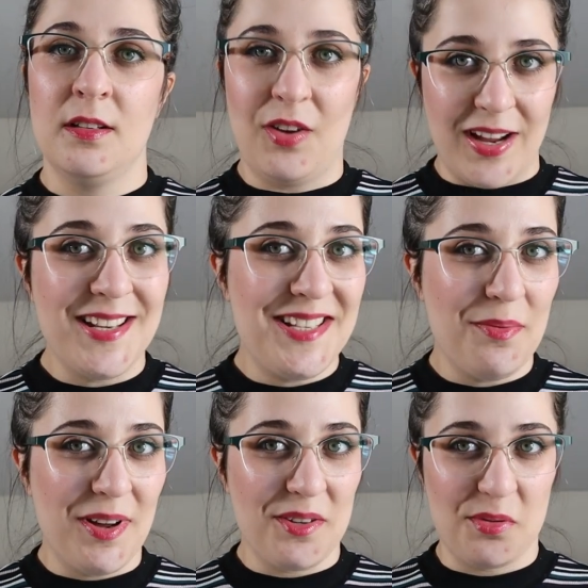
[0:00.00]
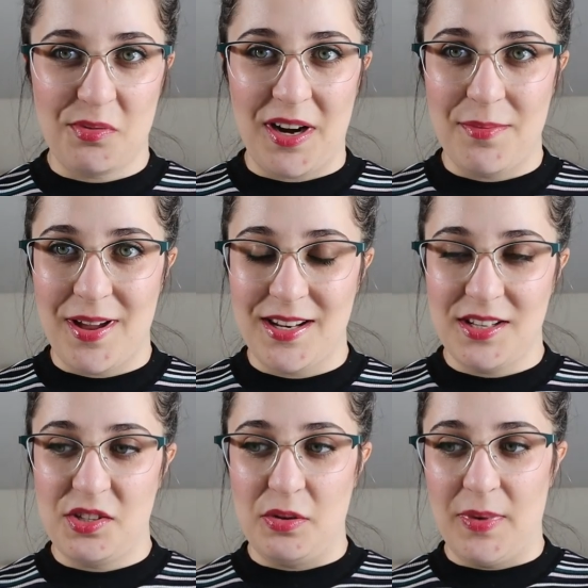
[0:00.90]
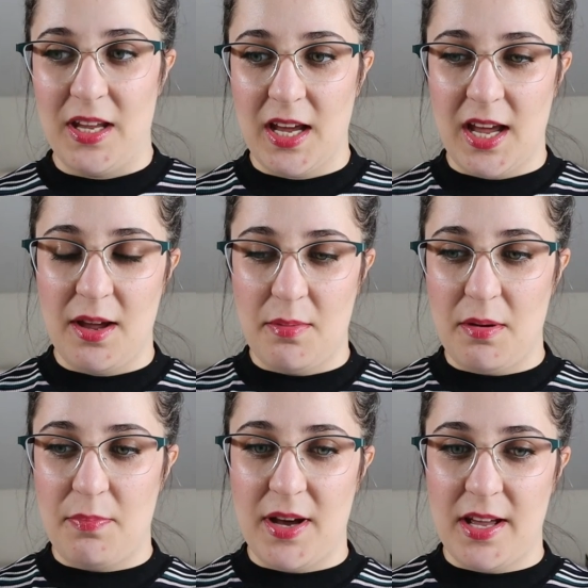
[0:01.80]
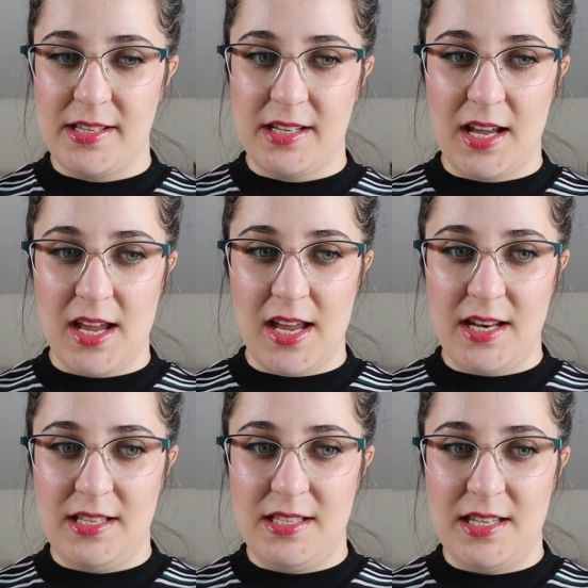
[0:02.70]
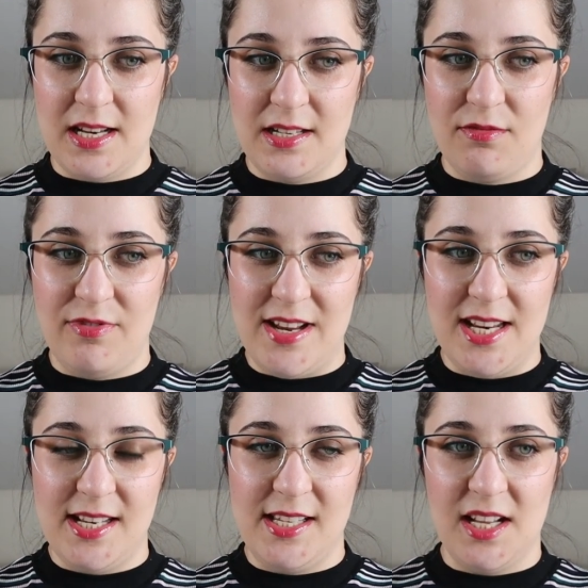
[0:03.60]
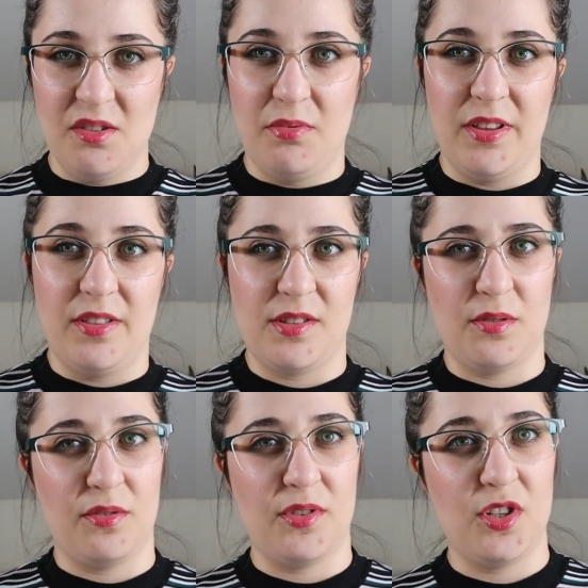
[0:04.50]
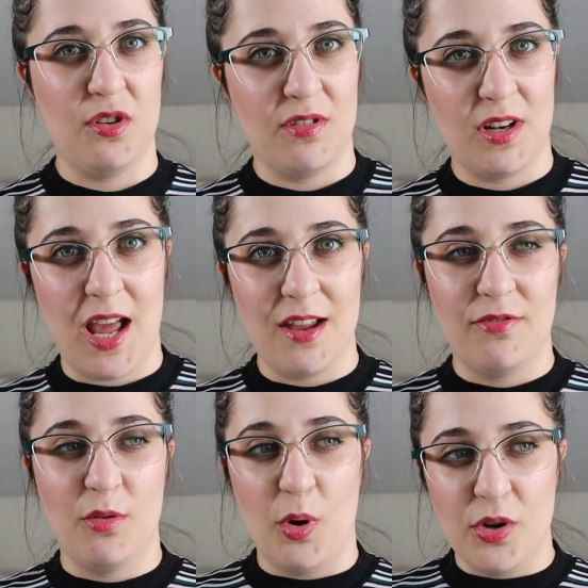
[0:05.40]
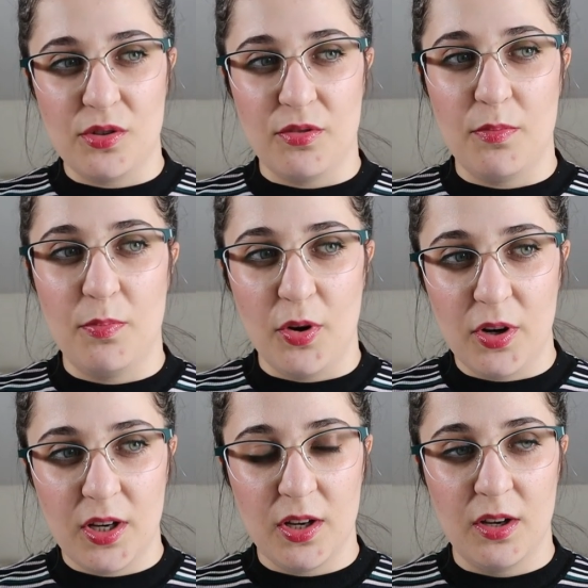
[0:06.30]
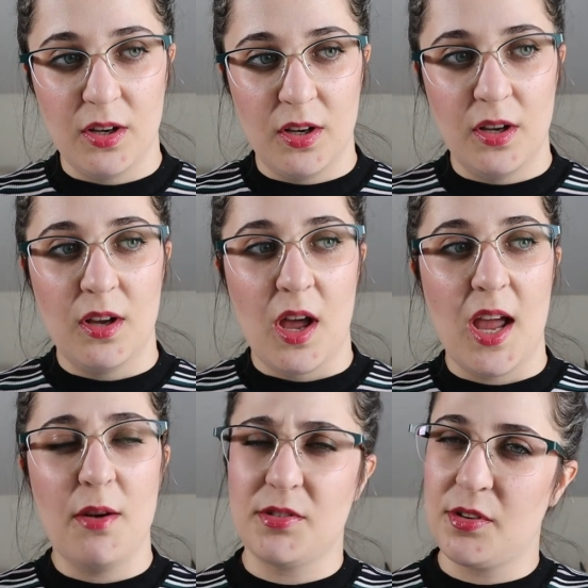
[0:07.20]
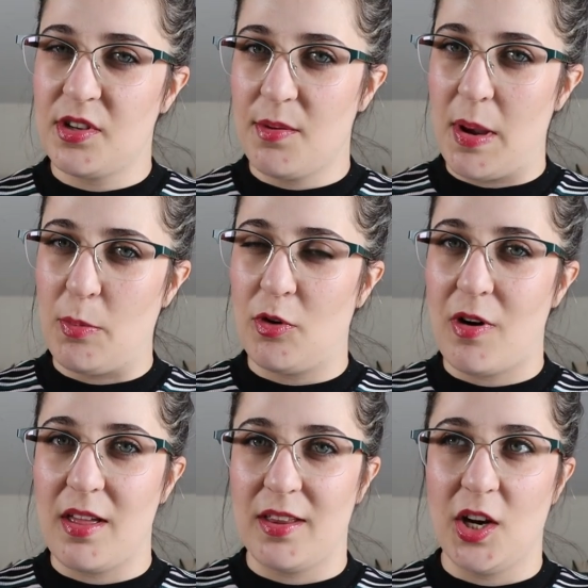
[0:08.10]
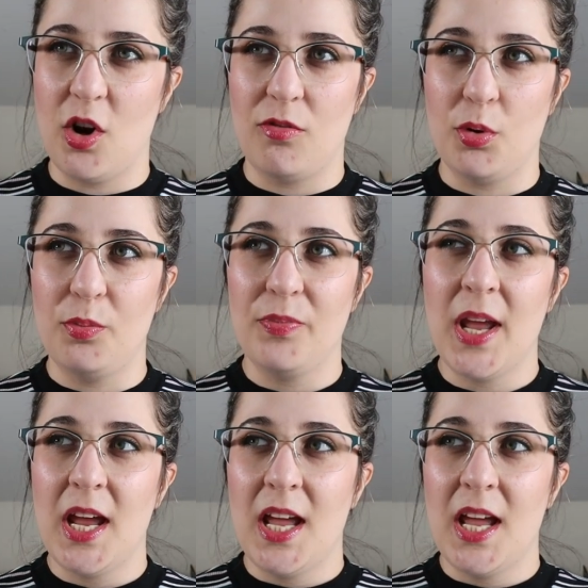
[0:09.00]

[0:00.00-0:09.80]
So I can see why this was recommended to me, but it didn't really deal with the sort of student life for most of the book. It was also a memoir rather than a novel,